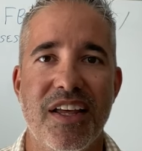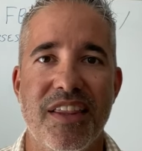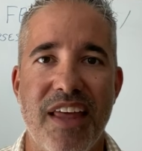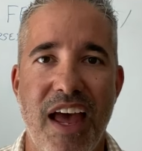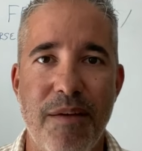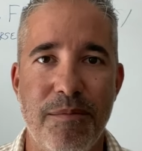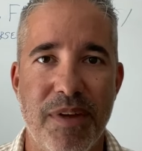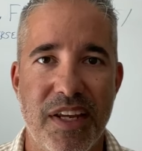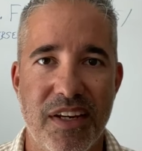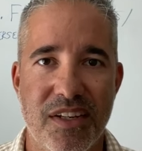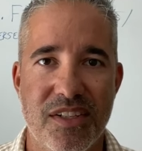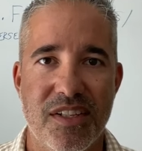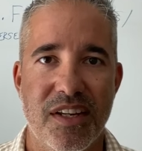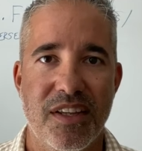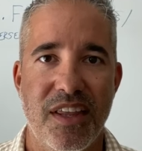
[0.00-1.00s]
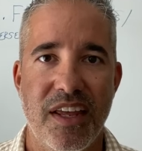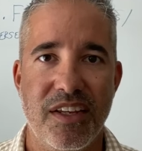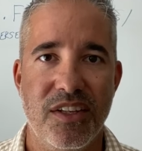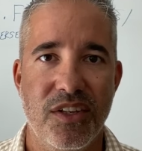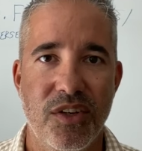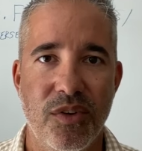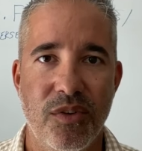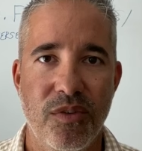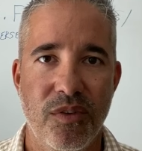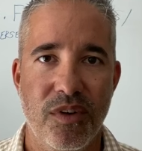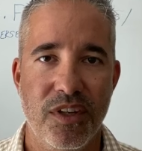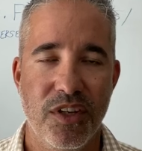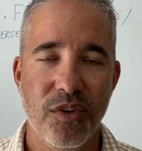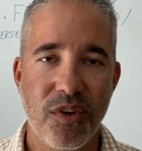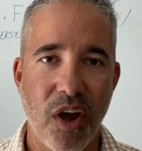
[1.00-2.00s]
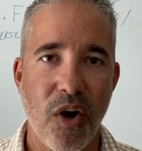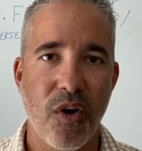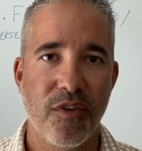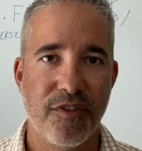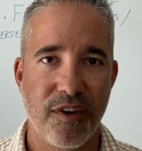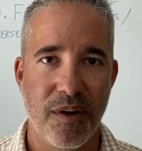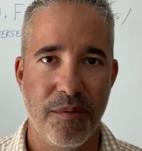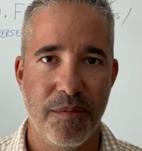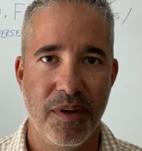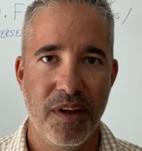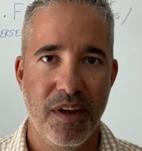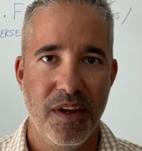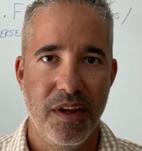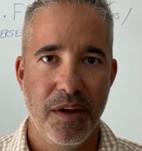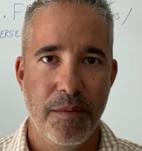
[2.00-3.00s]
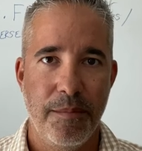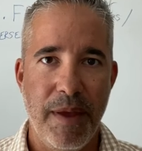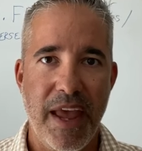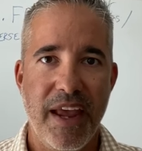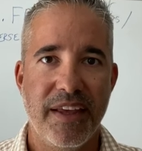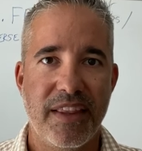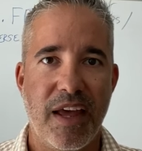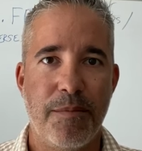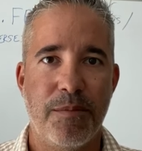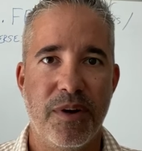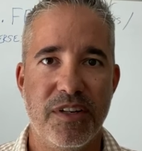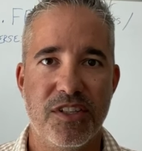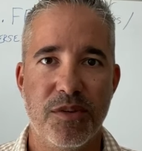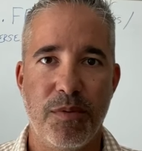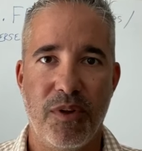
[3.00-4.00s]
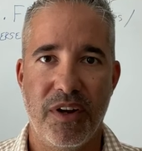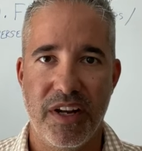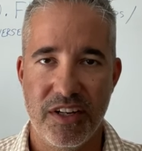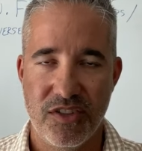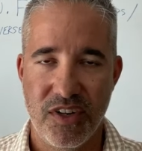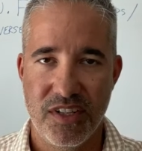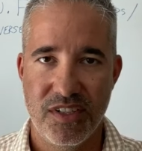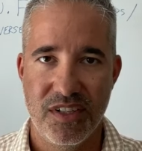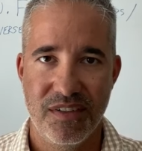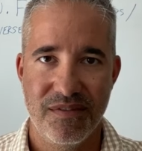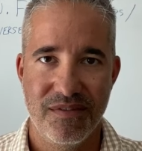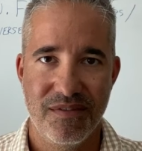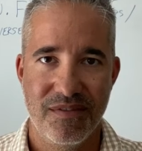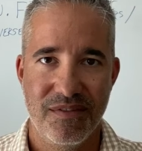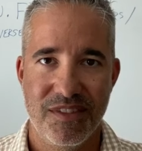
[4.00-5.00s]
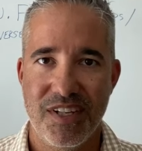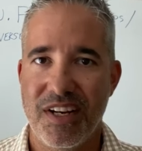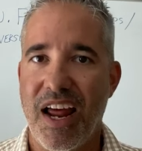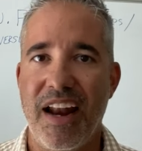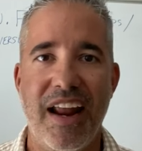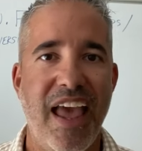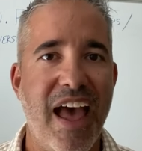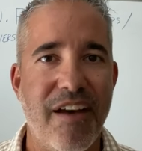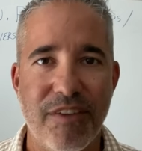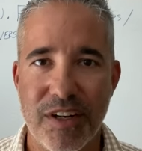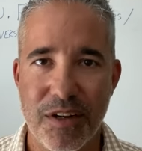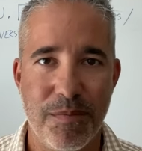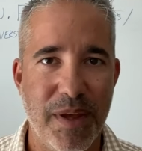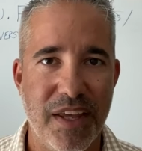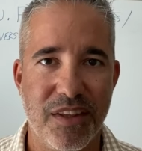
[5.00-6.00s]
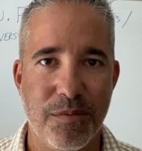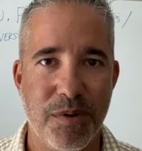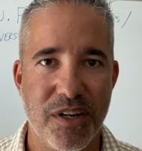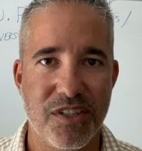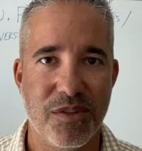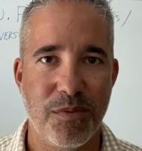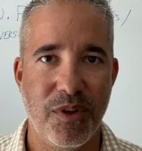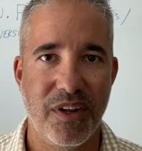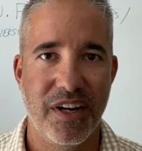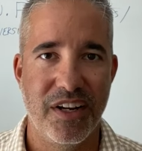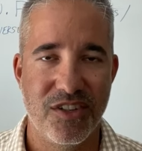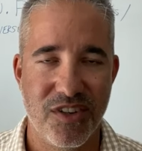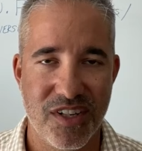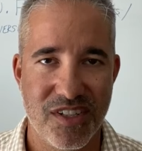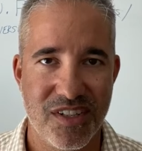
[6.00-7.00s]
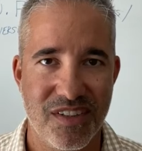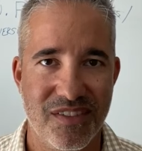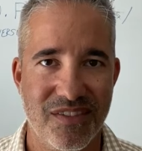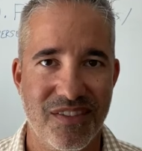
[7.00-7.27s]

that means that you go from paying that principal and interest to not having to pay the principal and interest,